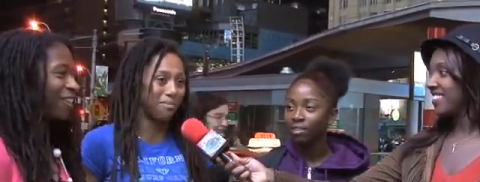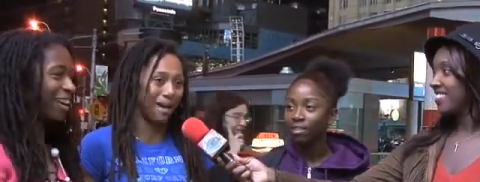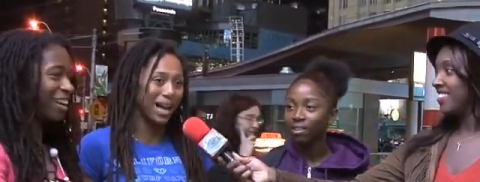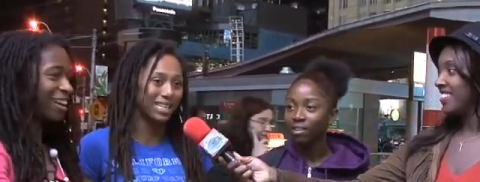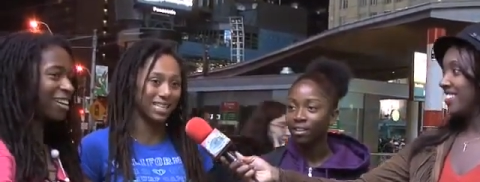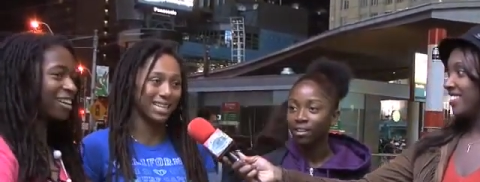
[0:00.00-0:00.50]

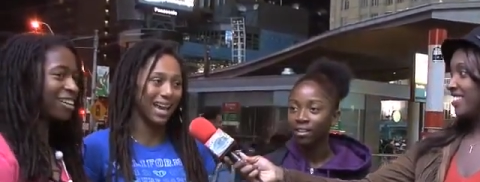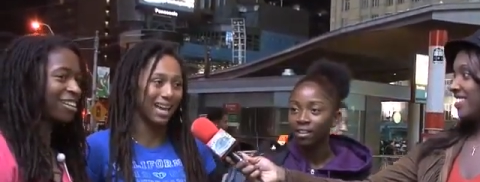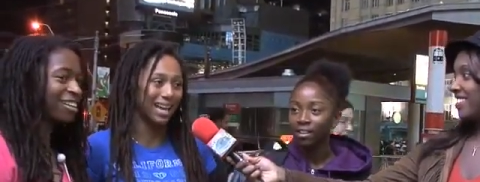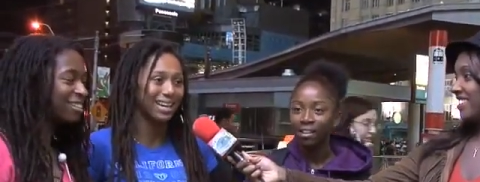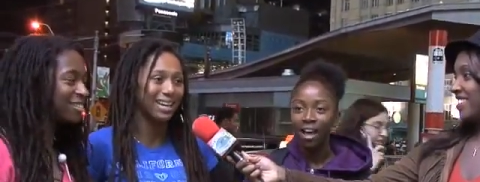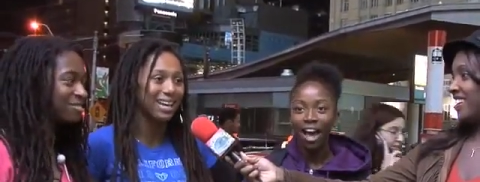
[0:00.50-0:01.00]
Speaker 1: imagine
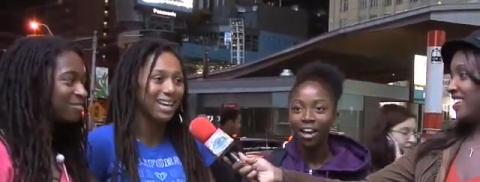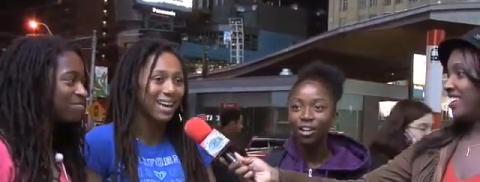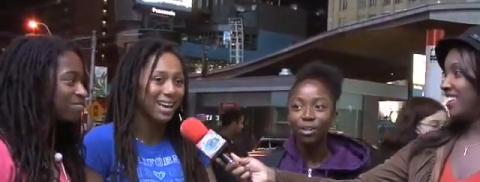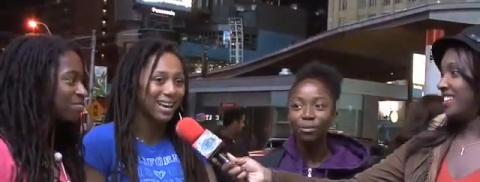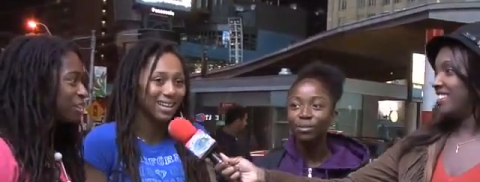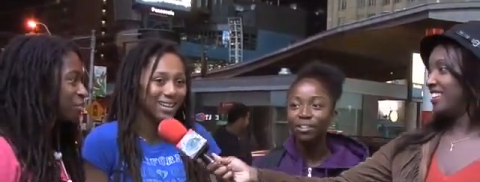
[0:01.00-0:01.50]
that.
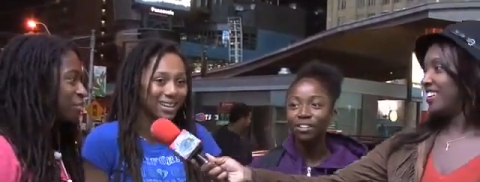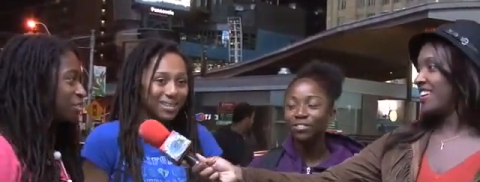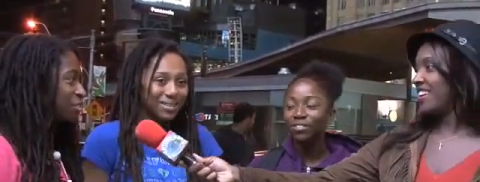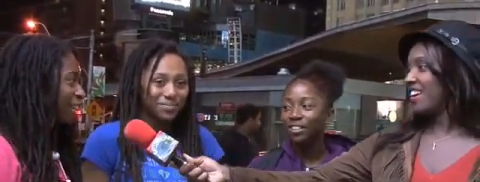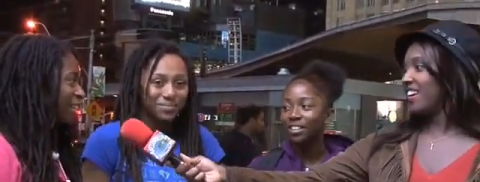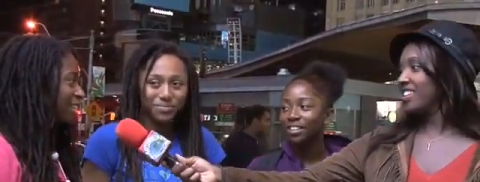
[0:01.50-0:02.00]
It was
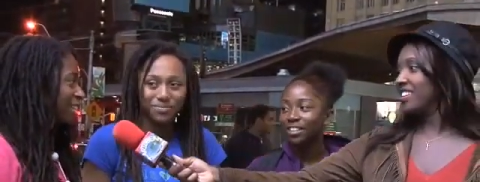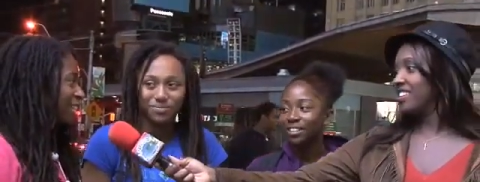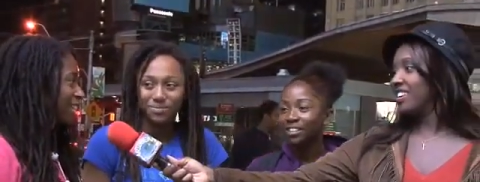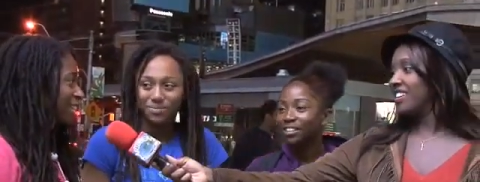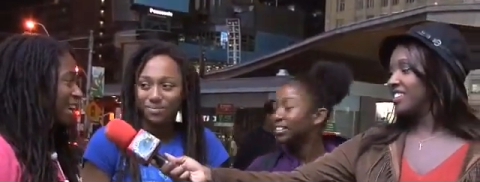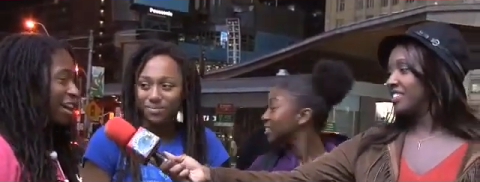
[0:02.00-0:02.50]

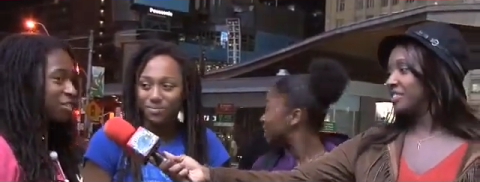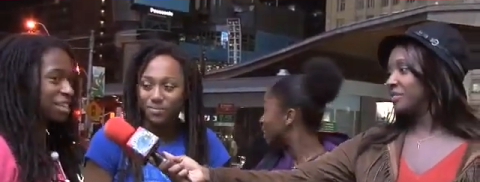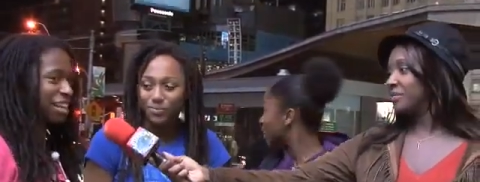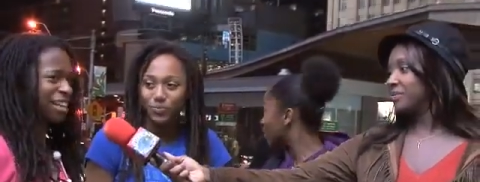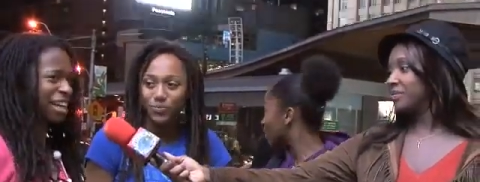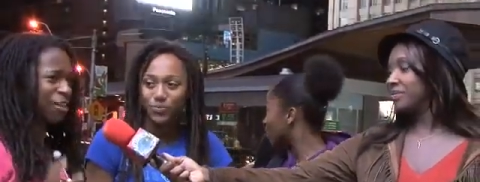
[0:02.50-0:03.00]
crazy. Like I was
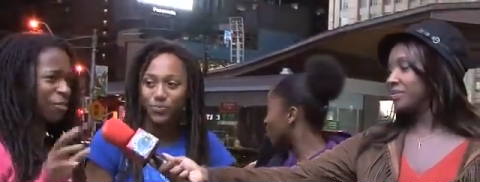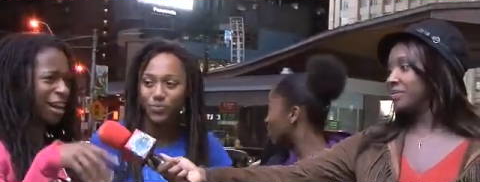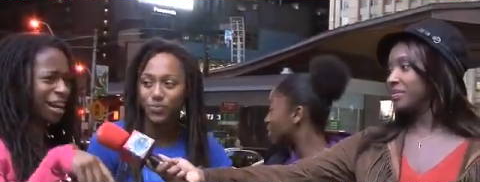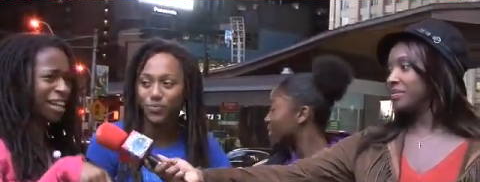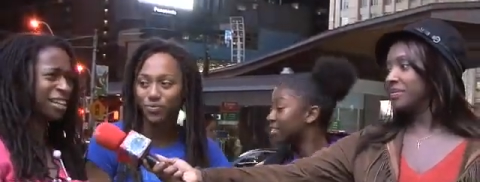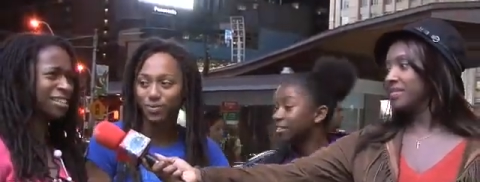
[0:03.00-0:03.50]
like, yeah, right,
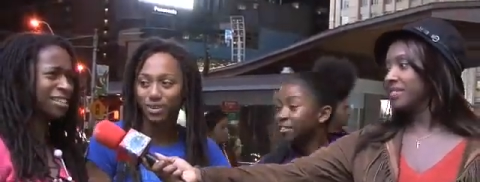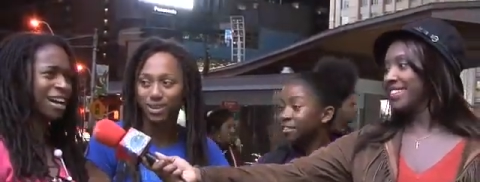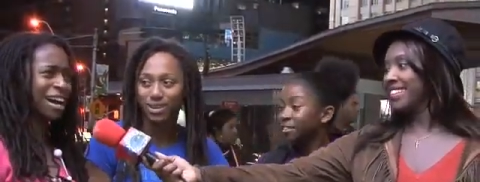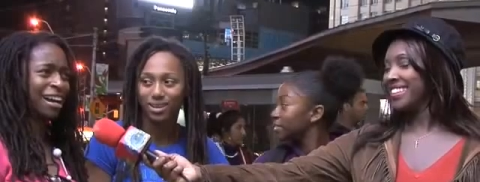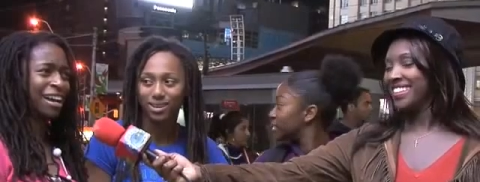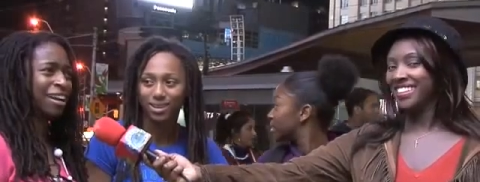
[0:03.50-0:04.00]
he didn't
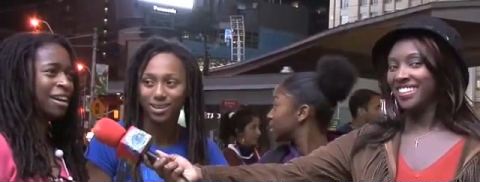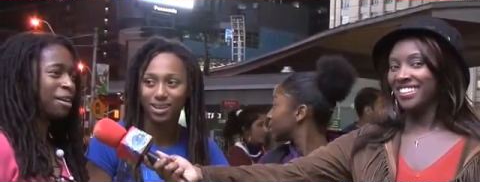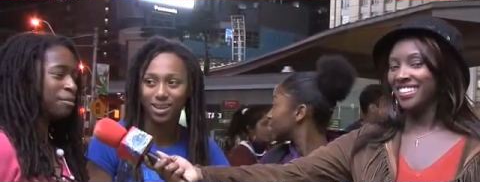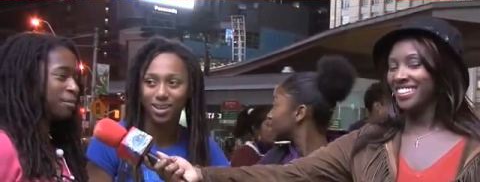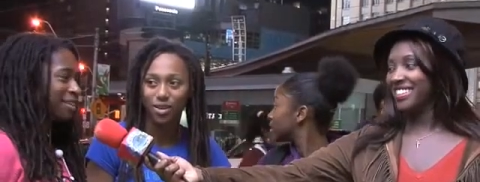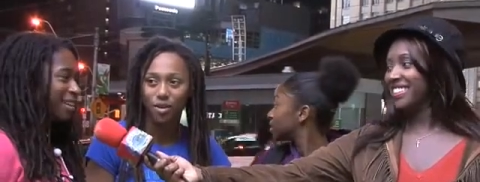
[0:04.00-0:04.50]
die.
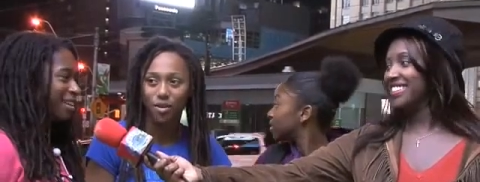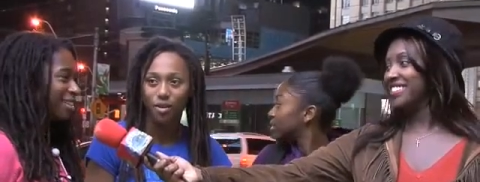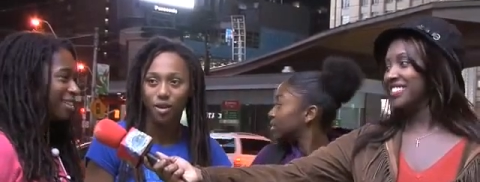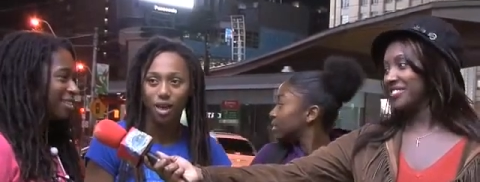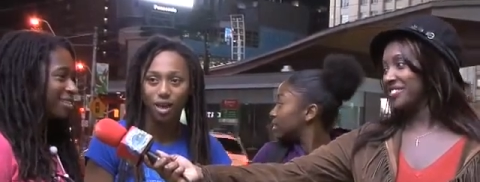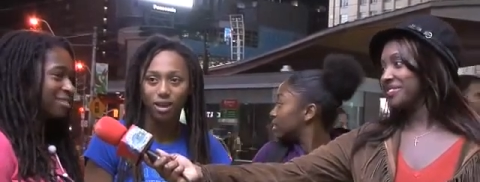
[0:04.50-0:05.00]
But then,
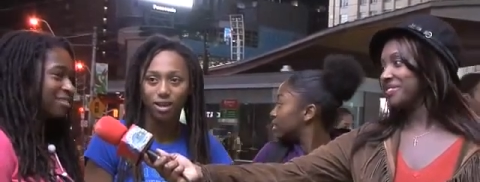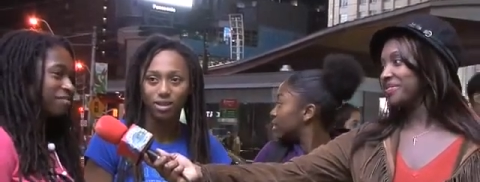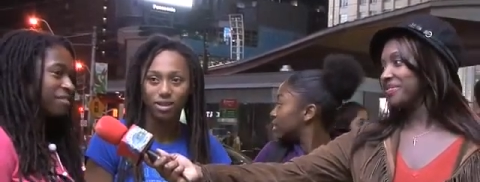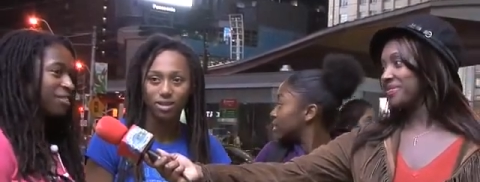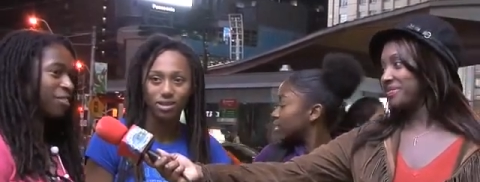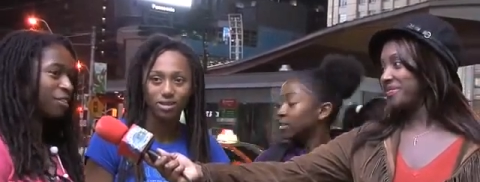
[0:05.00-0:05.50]

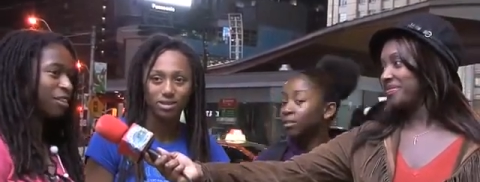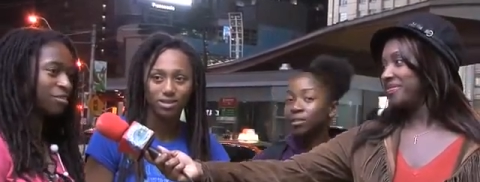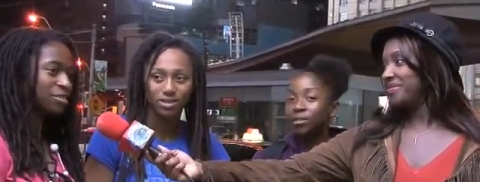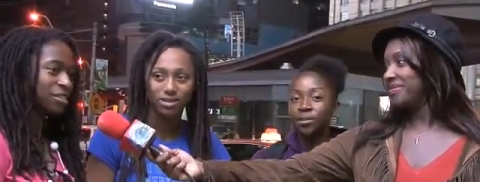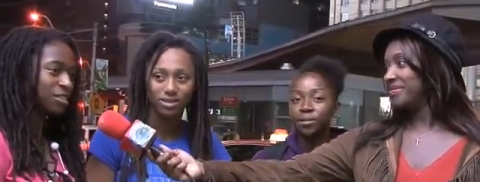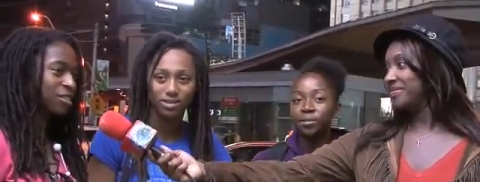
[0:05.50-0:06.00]
you know, I
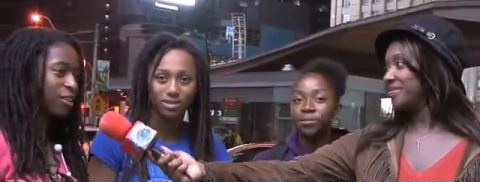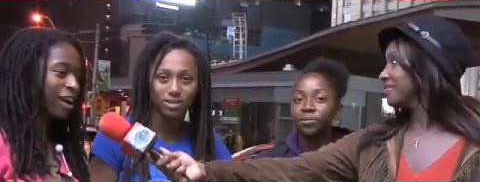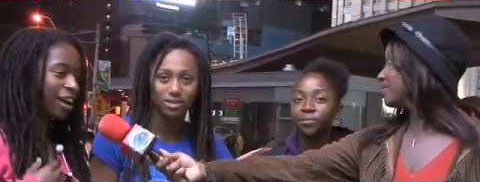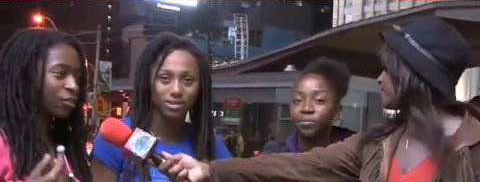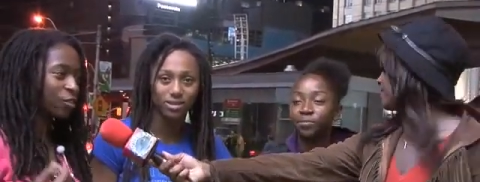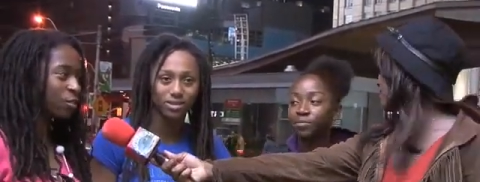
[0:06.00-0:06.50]
was just
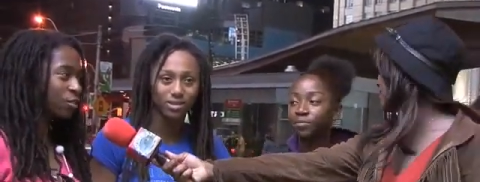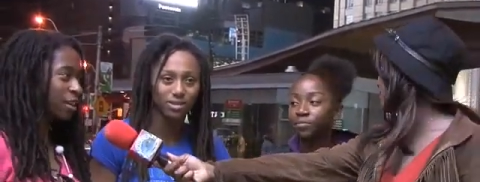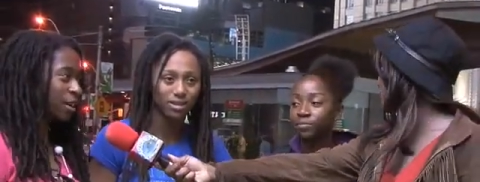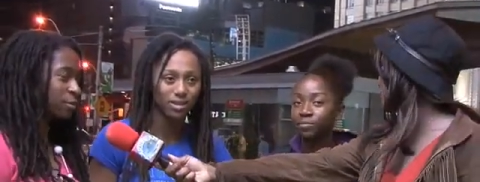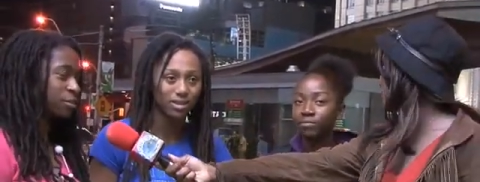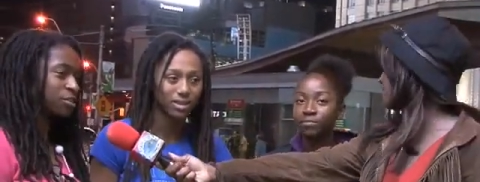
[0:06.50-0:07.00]
crying the whole
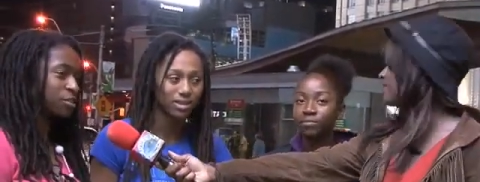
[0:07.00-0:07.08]
time. I was